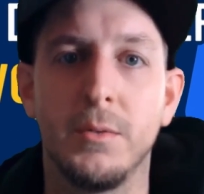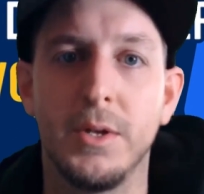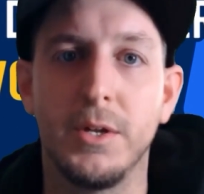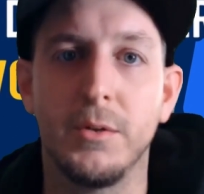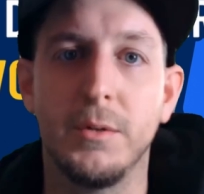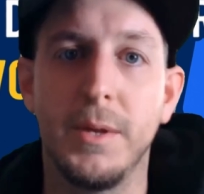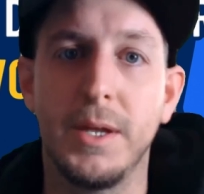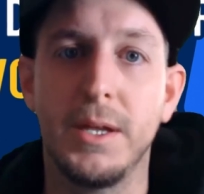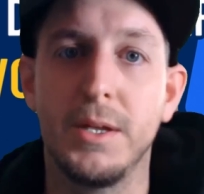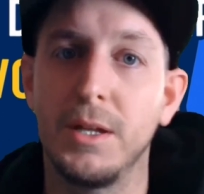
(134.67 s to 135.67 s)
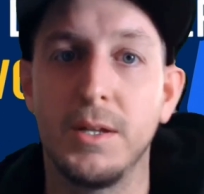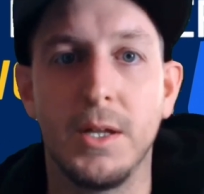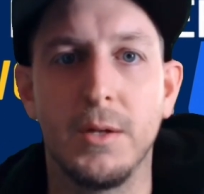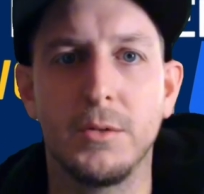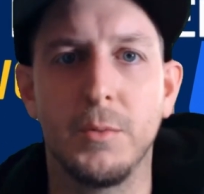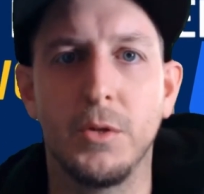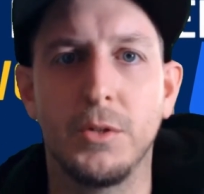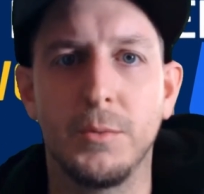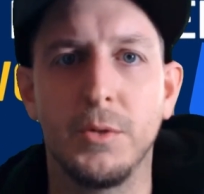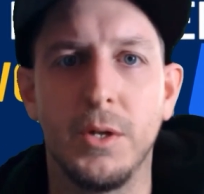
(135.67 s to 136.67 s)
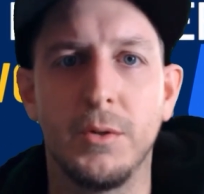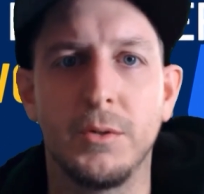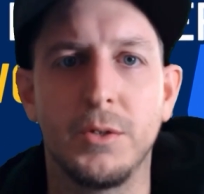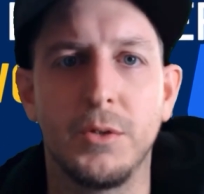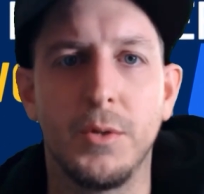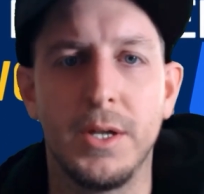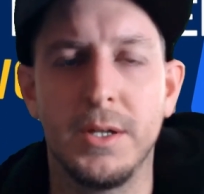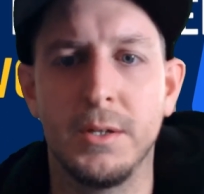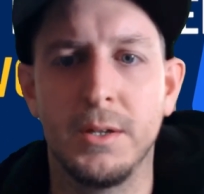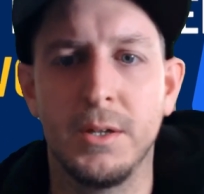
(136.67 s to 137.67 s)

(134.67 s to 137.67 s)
ReadOnlyMany allows multiple nodes to read.